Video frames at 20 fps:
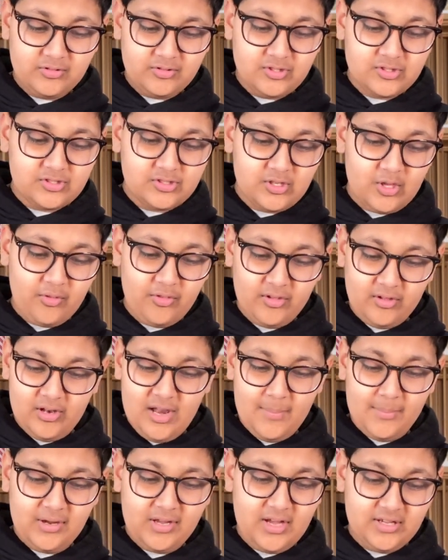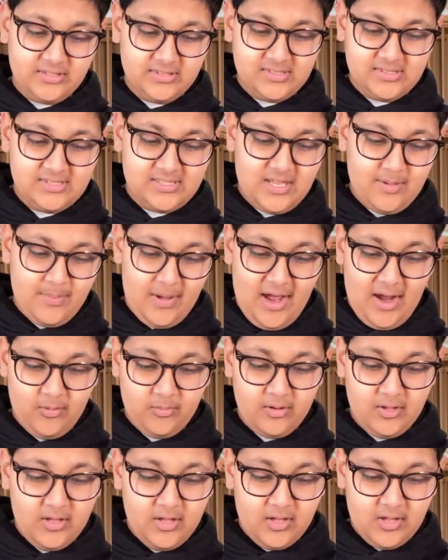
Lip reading: just so the lemon curd doesn't seep out.